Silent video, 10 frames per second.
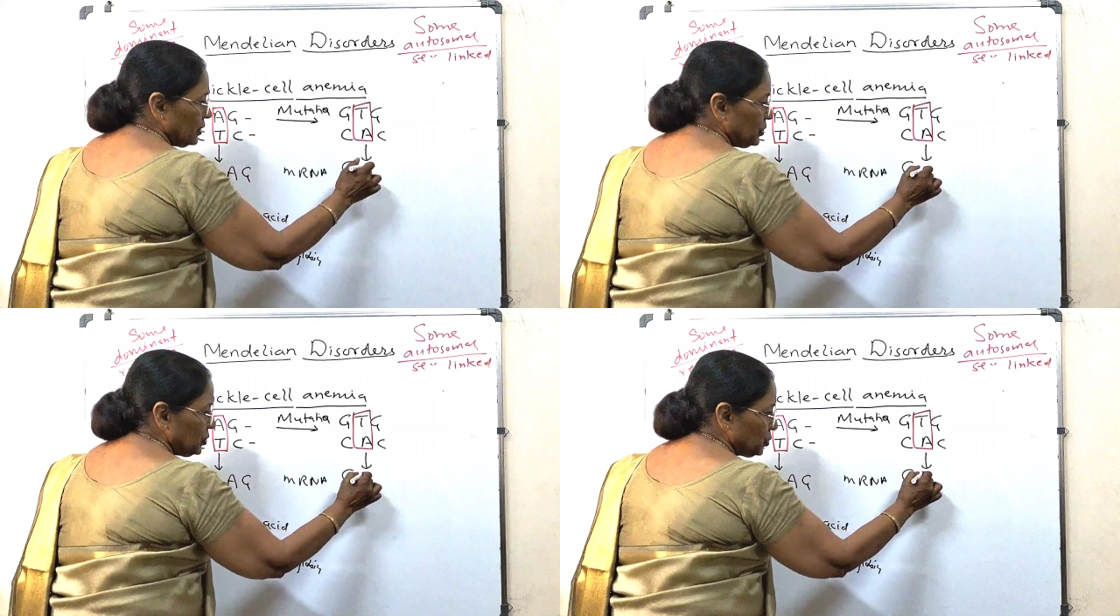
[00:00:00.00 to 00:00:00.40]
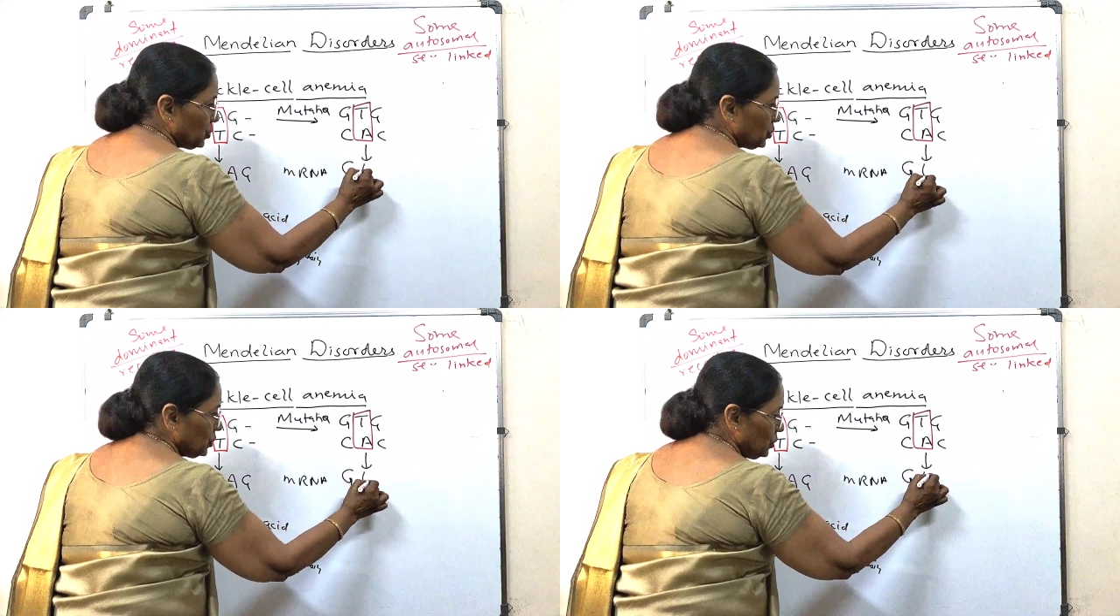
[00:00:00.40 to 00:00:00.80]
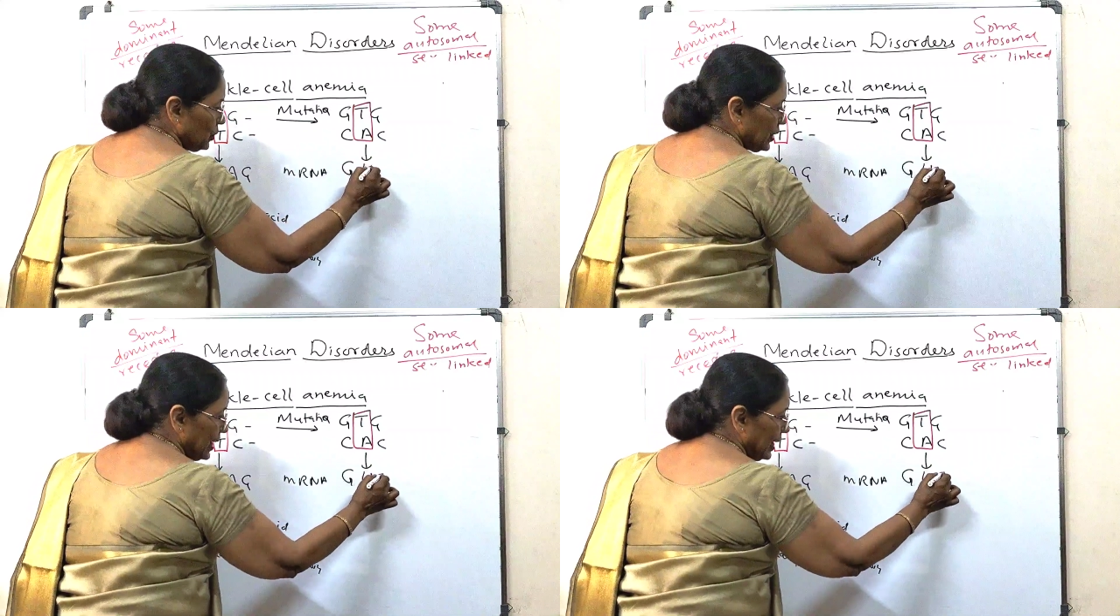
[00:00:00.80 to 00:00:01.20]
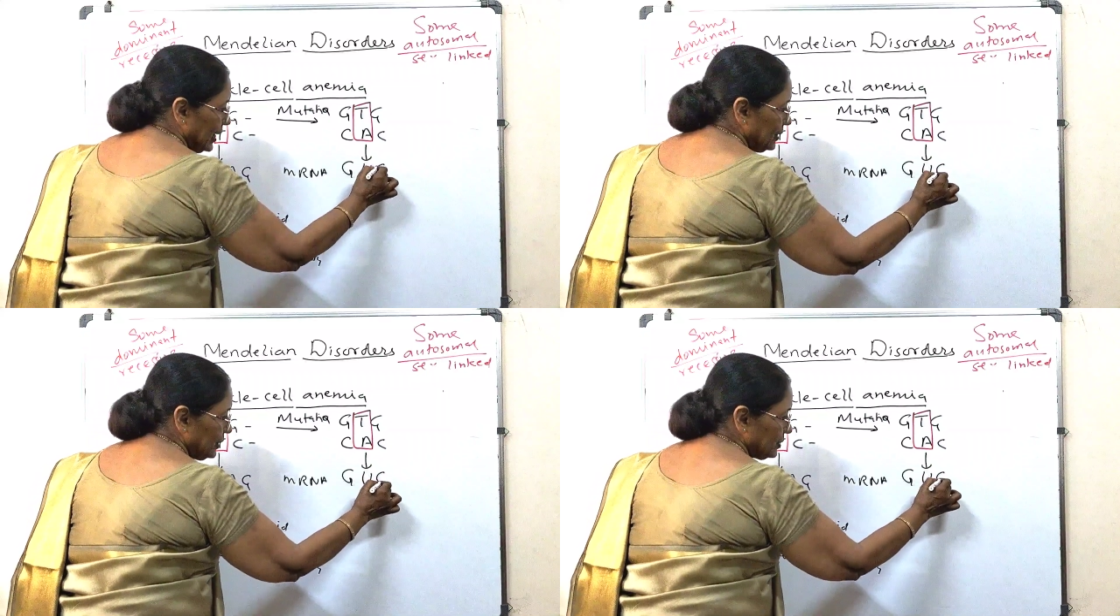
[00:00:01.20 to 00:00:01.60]
U
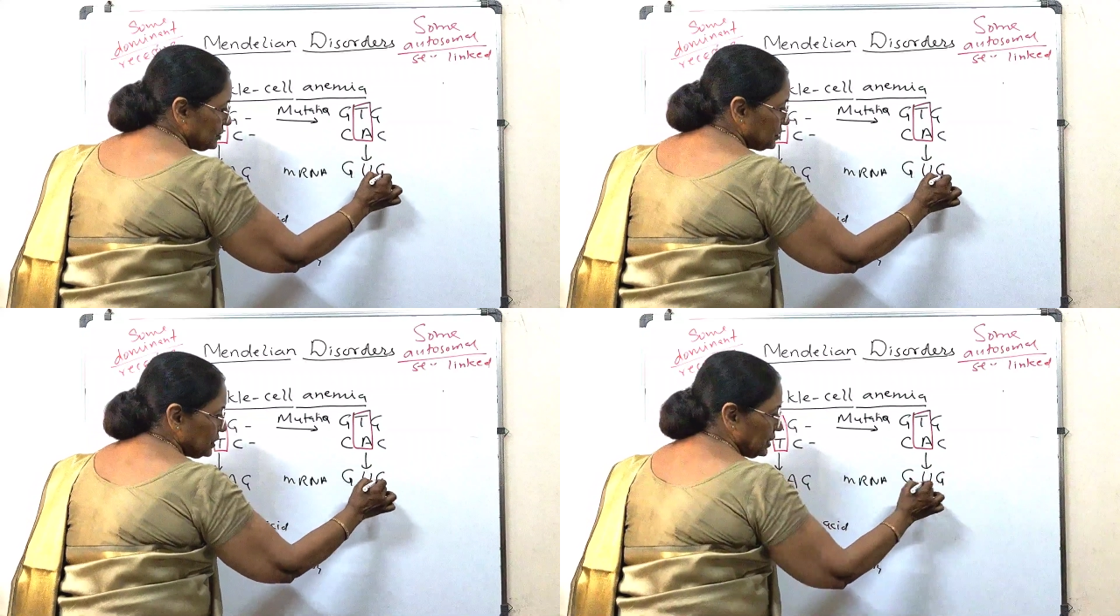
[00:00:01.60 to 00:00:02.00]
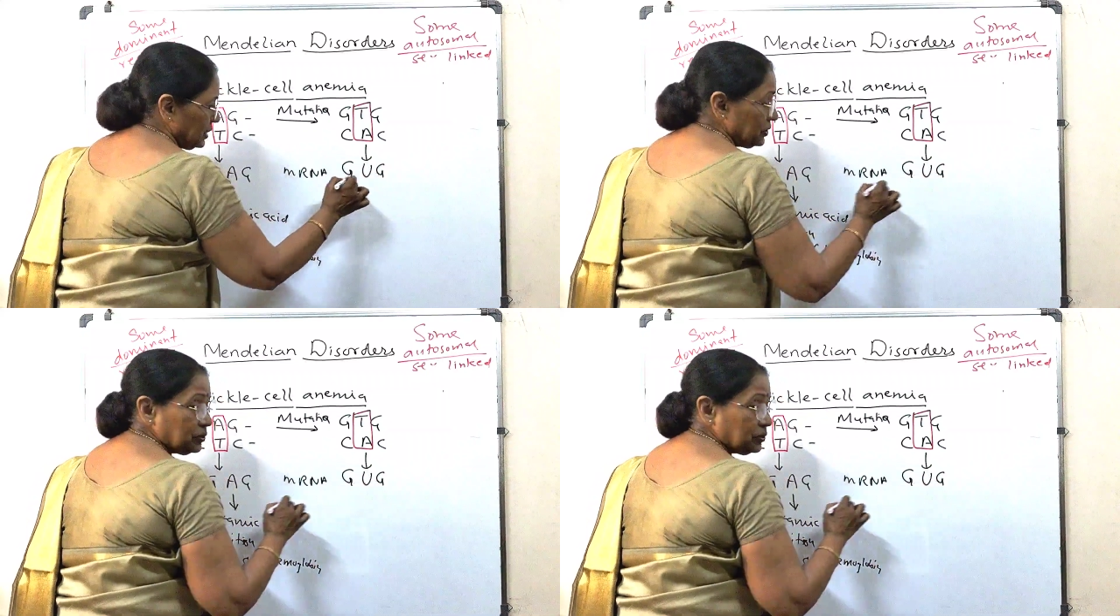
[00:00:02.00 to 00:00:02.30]
and G.